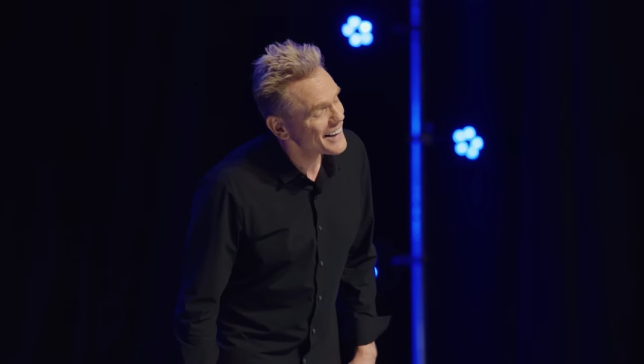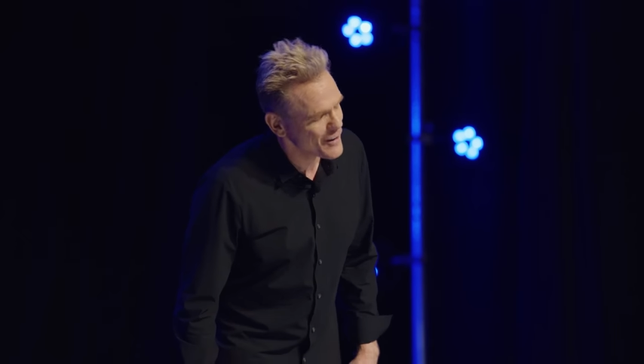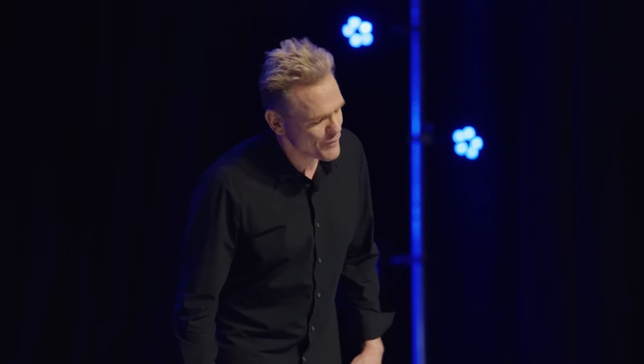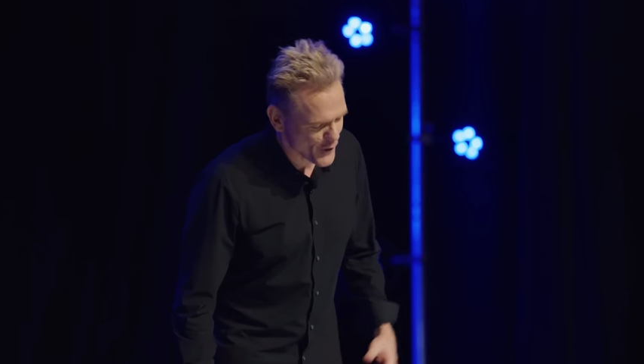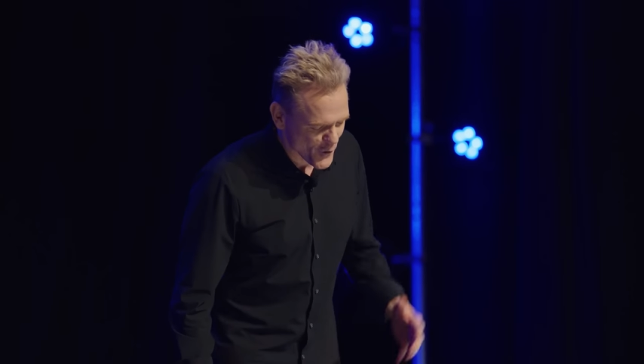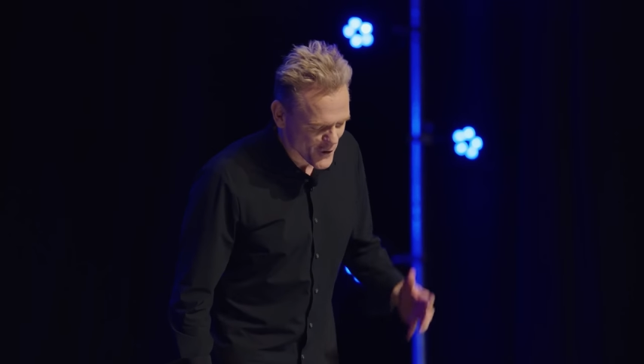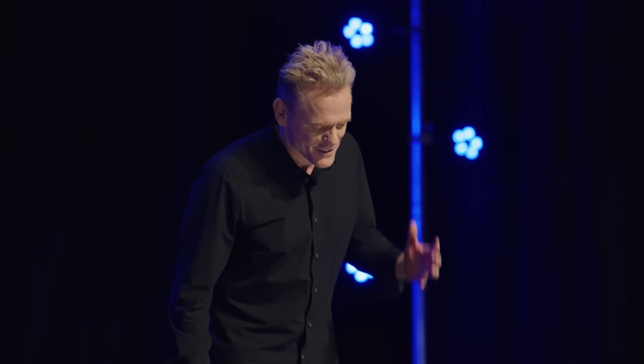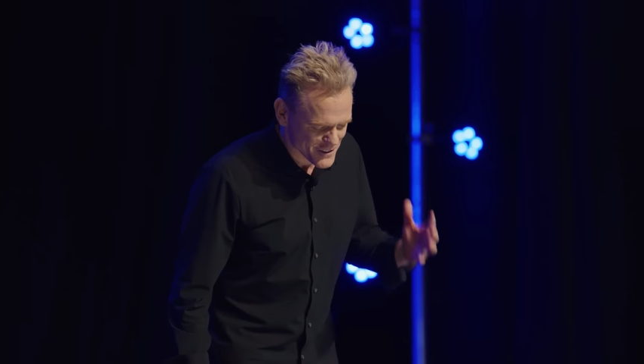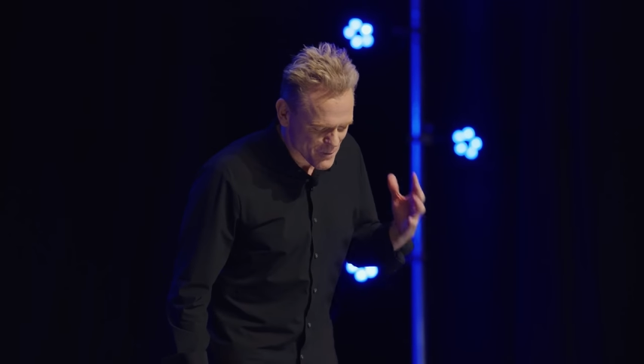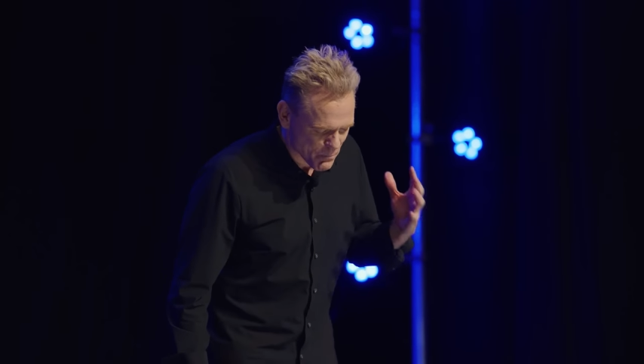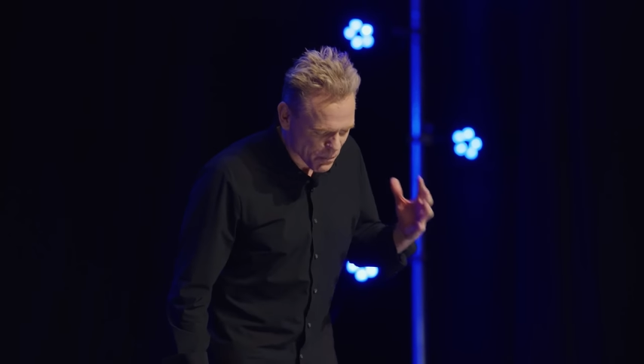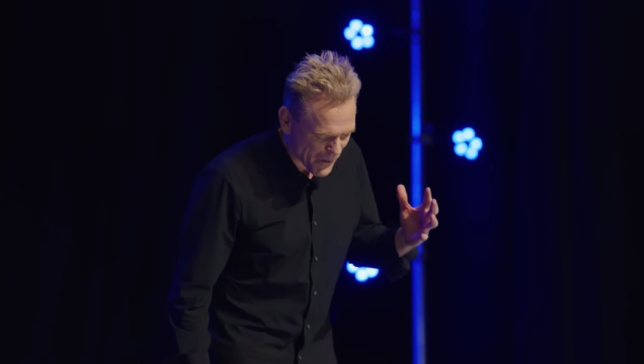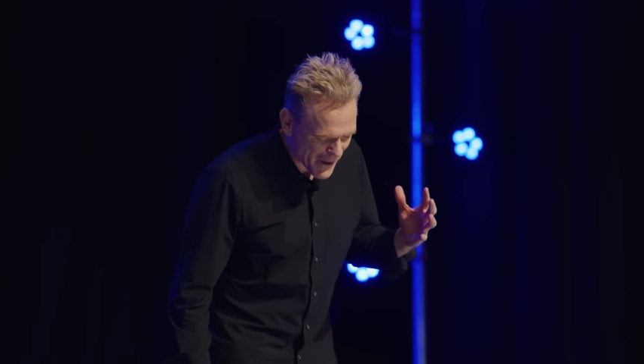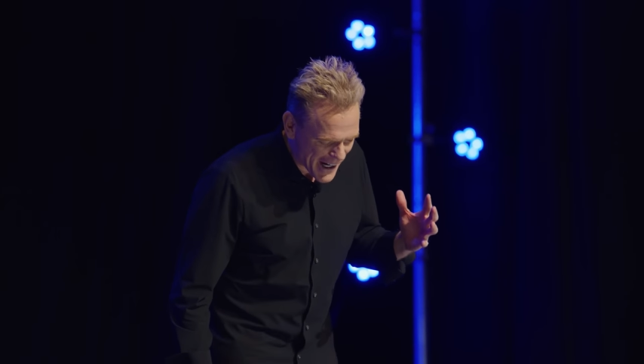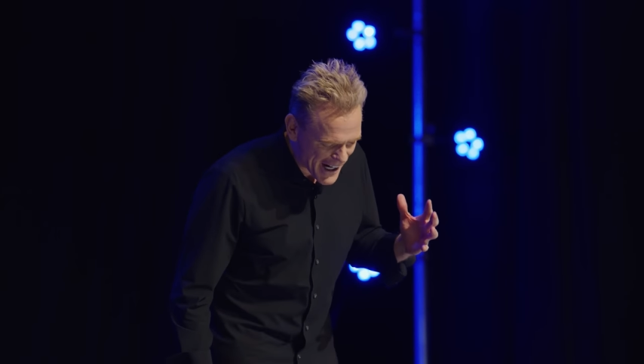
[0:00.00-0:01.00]
if you were
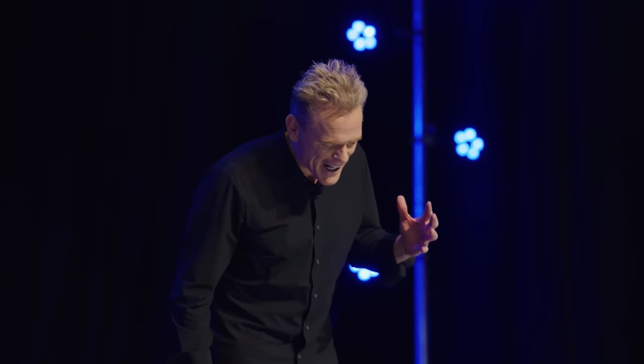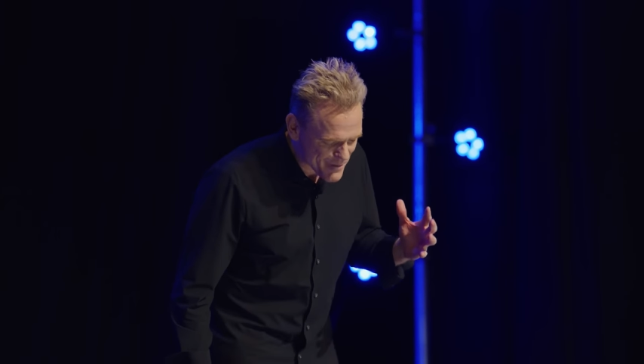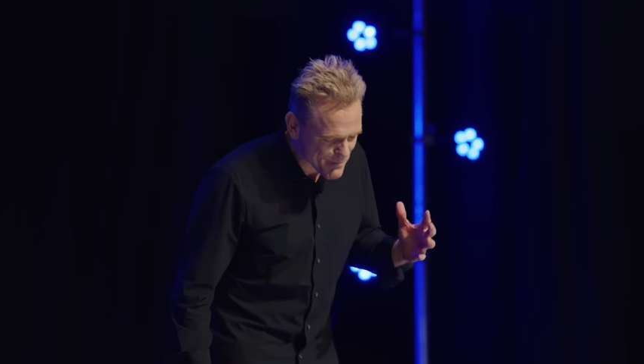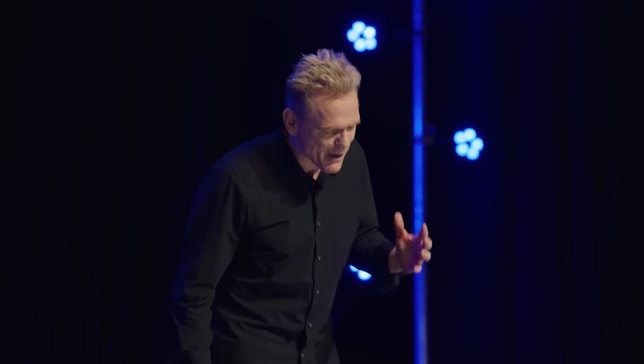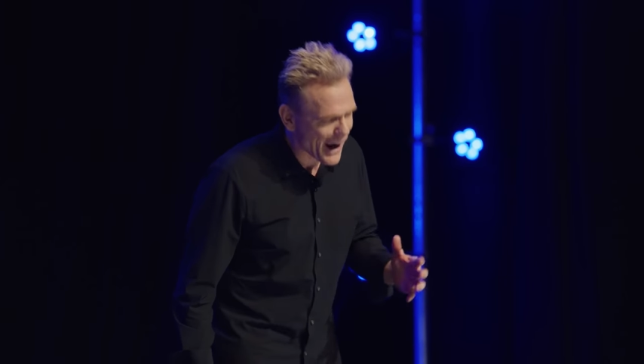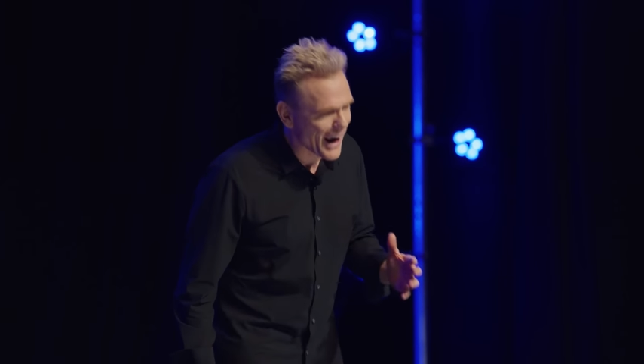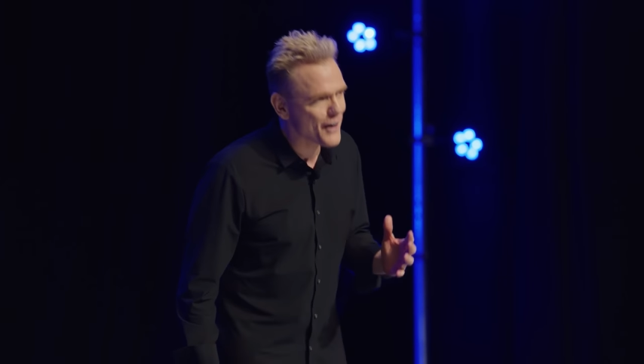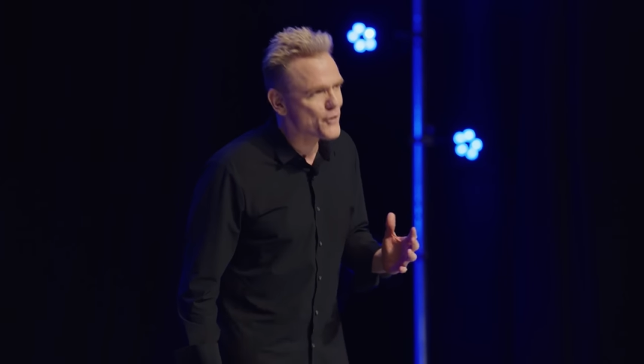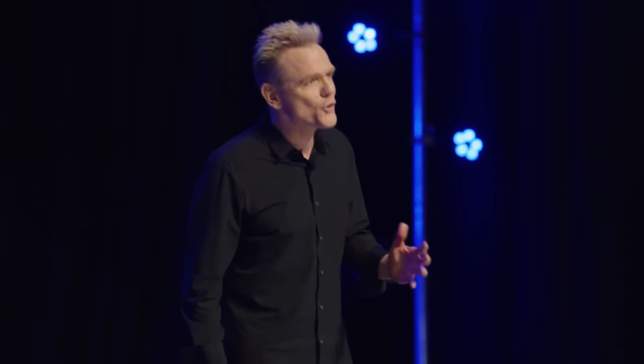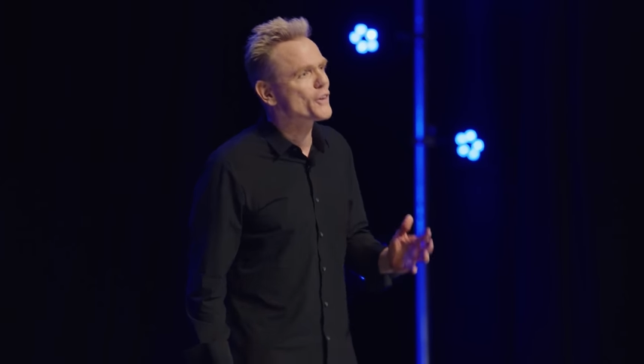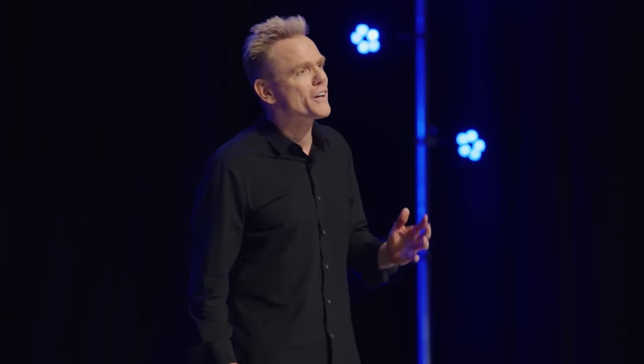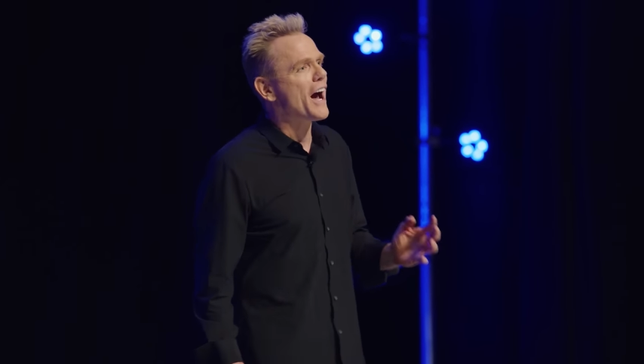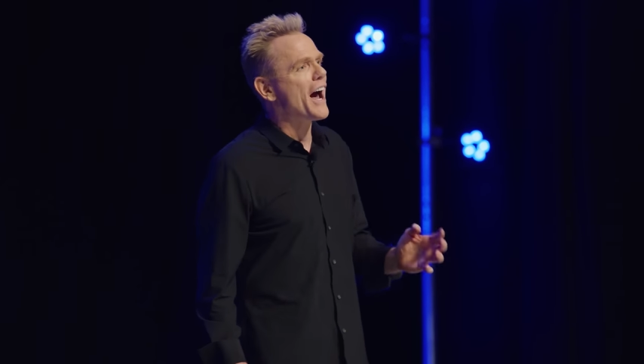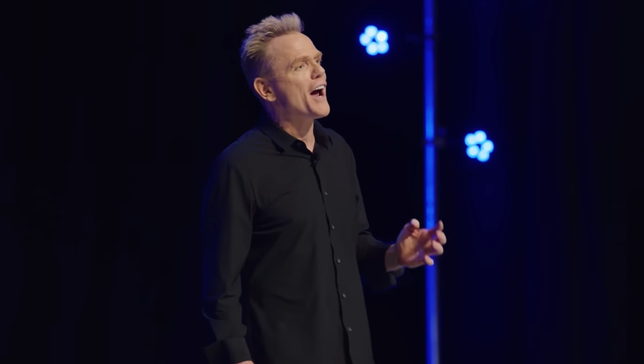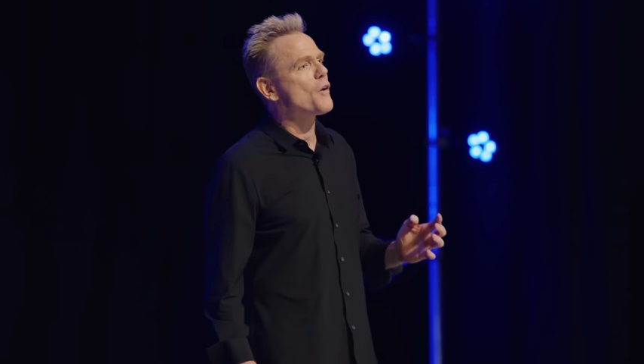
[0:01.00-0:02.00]
supreme,
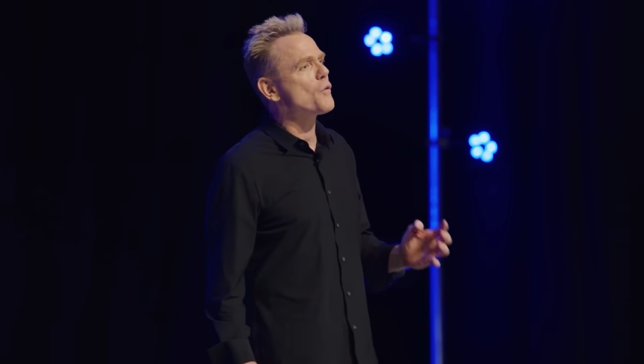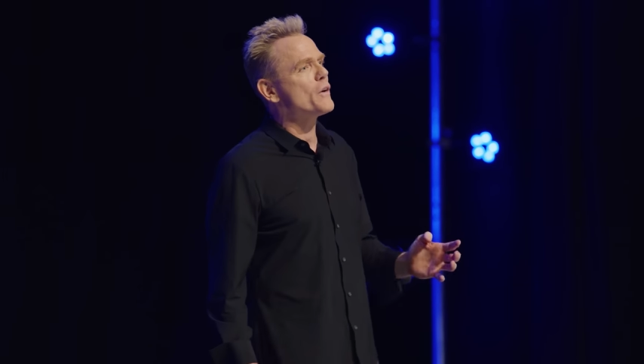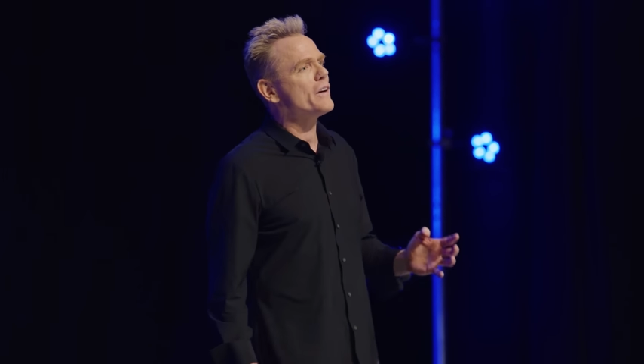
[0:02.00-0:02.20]
Andrew Kyle